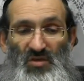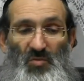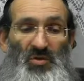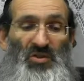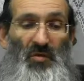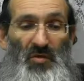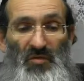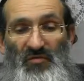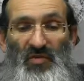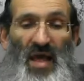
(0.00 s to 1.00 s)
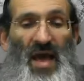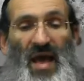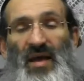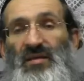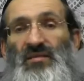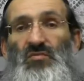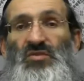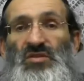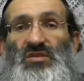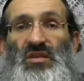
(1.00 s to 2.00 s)
So bishlam and the vlad,
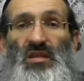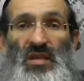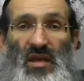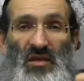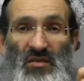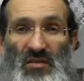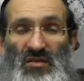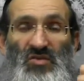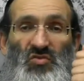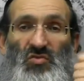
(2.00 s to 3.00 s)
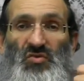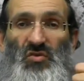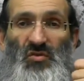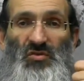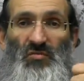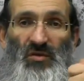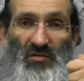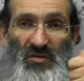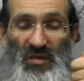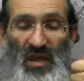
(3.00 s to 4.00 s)
which is keneged the nitzutzas,
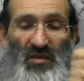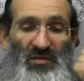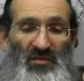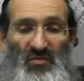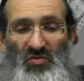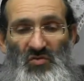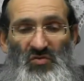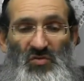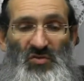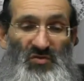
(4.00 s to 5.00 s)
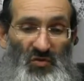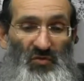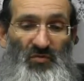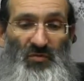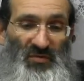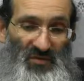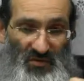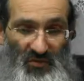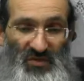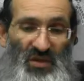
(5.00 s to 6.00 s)
what's the tachlis in the nitzutzas, it's good for them. It's
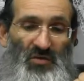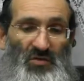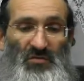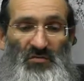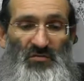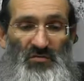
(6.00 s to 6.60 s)
another tikkun.